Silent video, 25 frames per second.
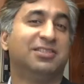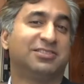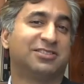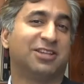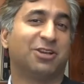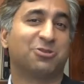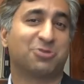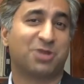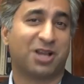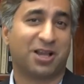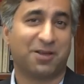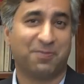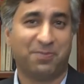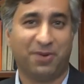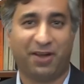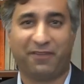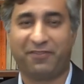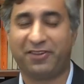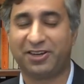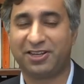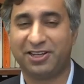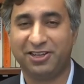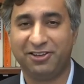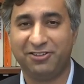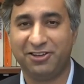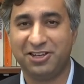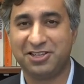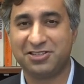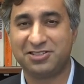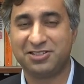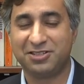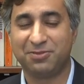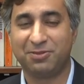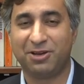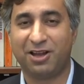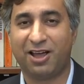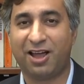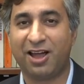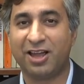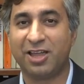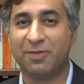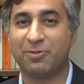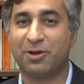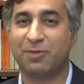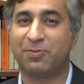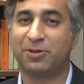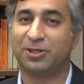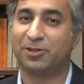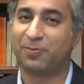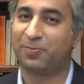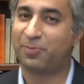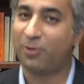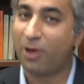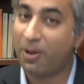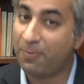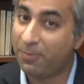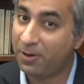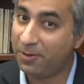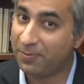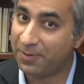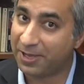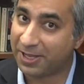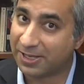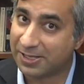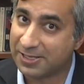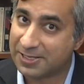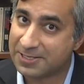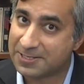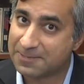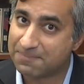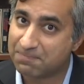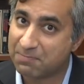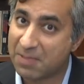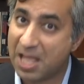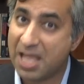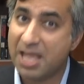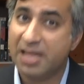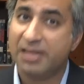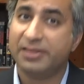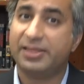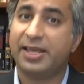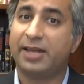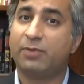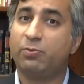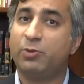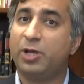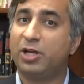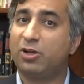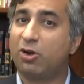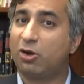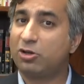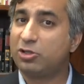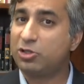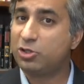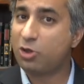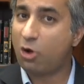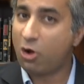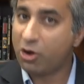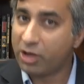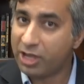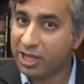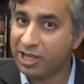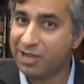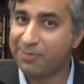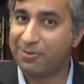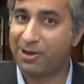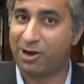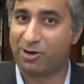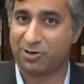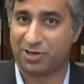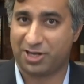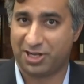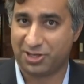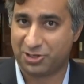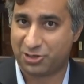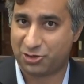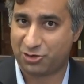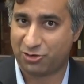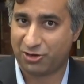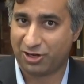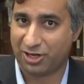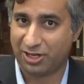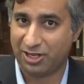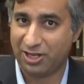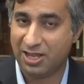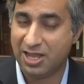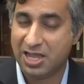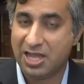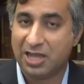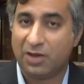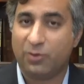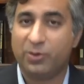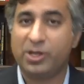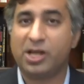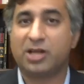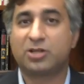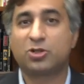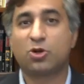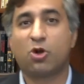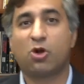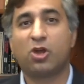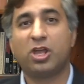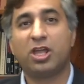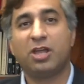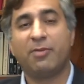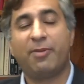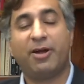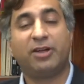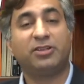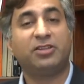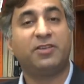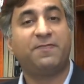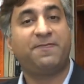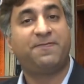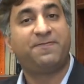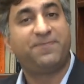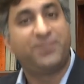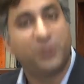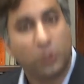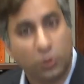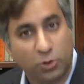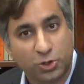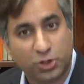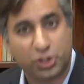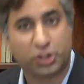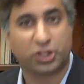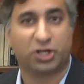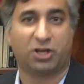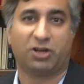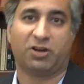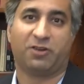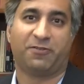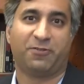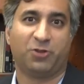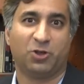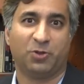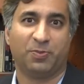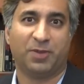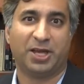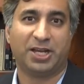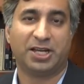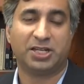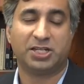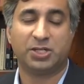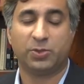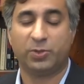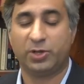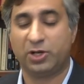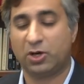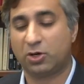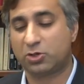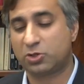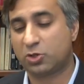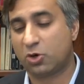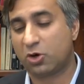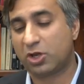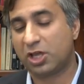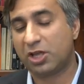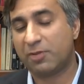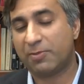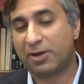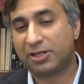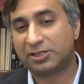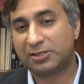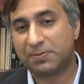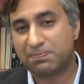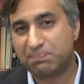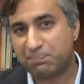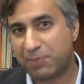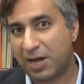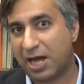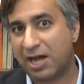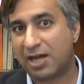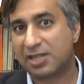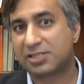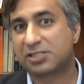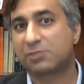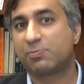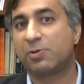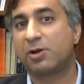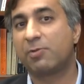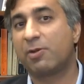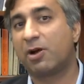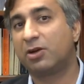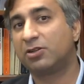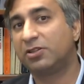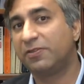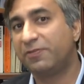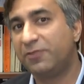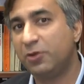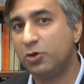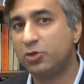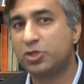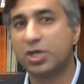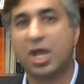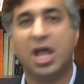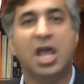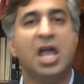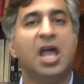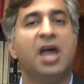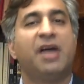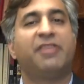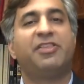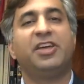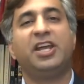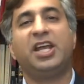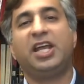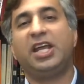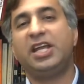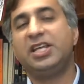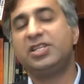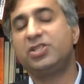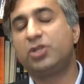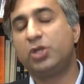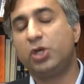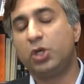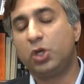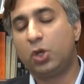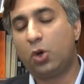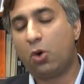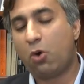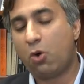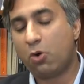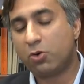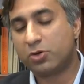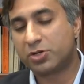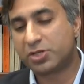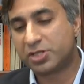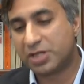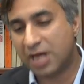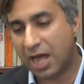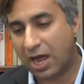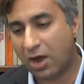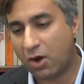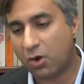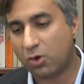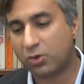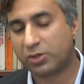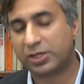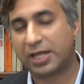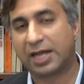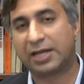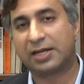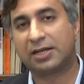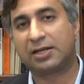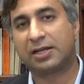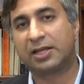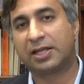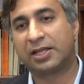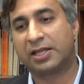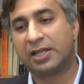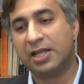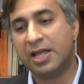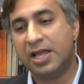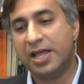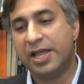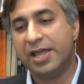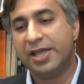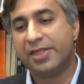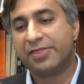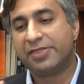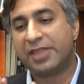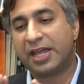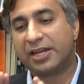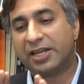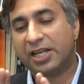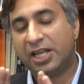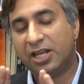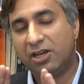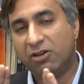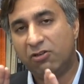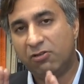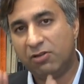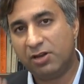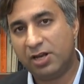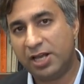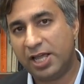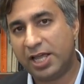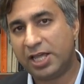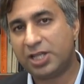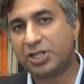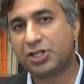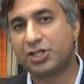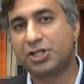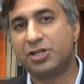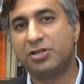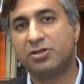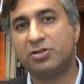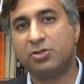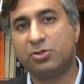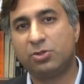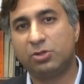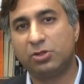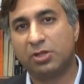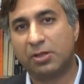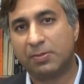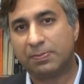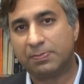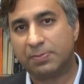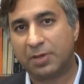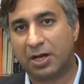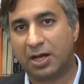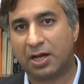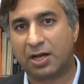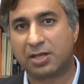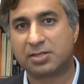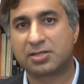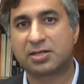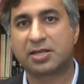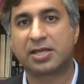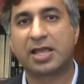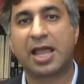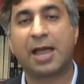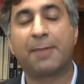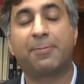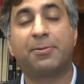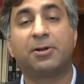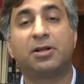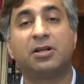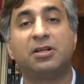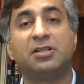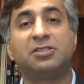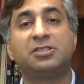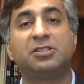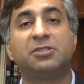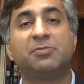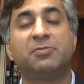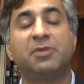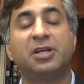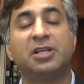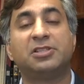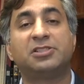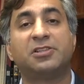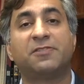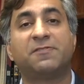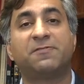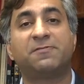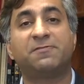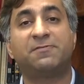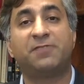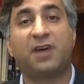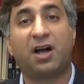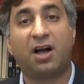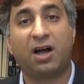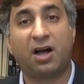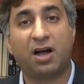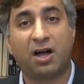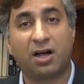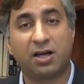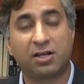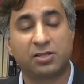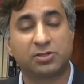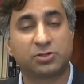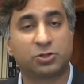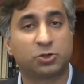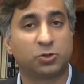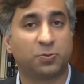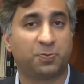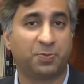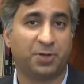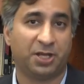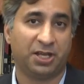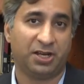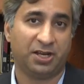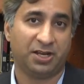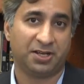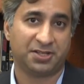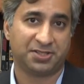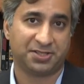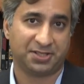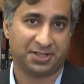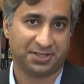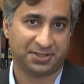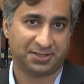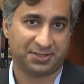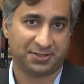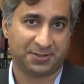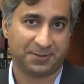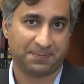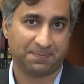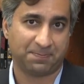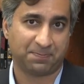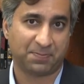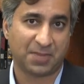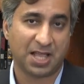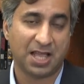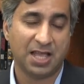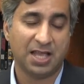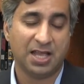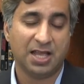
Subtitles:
Sounds like a perfectly reasonable argument, but the problem is that we are not talking about history, we are talking about the future of humanity. We're not talking about the past, but about the future. There is no doubt that in relation to the past, capitalism is a far superior system.